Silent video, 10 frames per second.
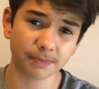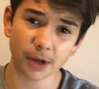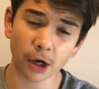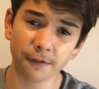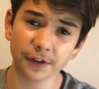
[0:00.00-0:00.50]

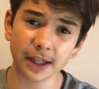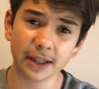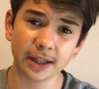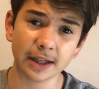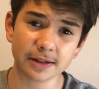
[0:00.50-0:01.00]
Hopefully
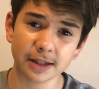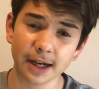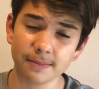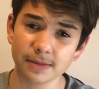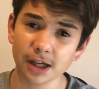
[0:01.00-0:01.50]
he doesn't
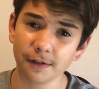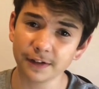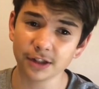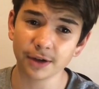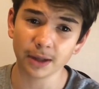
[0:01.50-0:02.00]
get himself
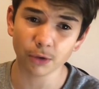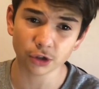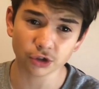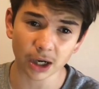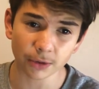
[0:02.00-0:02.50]
into any more
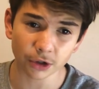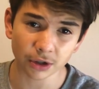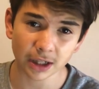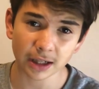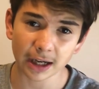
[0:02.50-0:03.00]

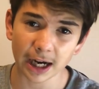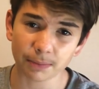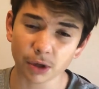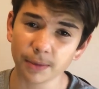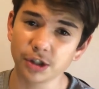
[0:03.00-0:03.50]
trouble.
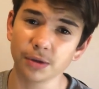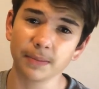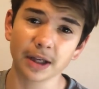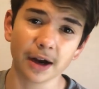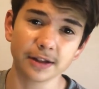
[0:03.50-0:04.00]
Probably shouldn't
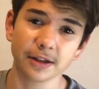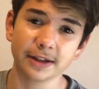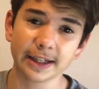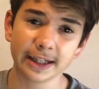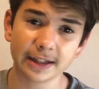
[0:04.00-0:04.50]
be going to
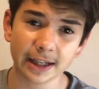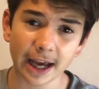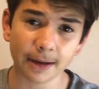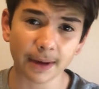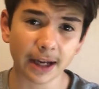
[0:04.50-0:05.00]
the
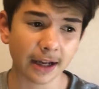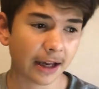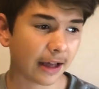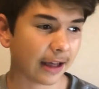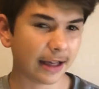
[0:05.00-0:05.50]
TAB
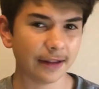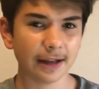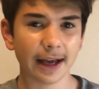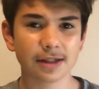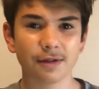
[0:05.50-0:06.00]
in the
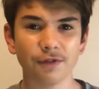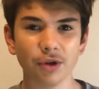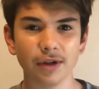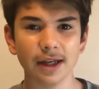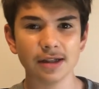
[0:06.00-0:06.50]
next few
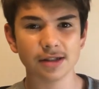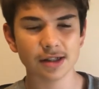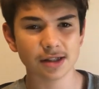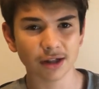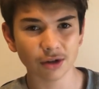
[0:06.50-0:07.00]
years
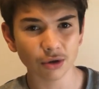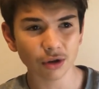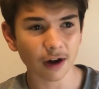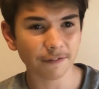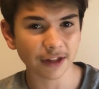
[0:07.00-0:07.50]
just to
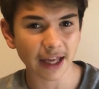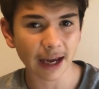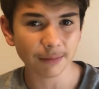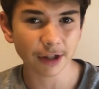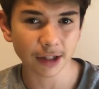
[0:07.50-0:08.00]
cool off the
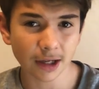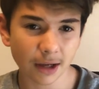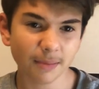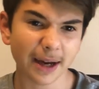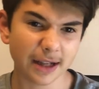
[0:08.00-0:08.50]
gambling,
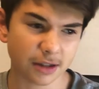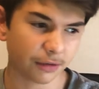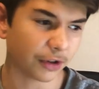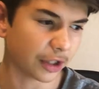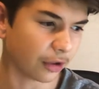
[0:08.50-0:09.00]
but he's a
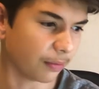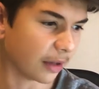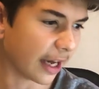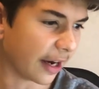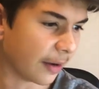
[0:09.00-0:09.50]
really good
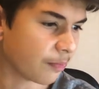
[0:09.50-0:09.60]
player.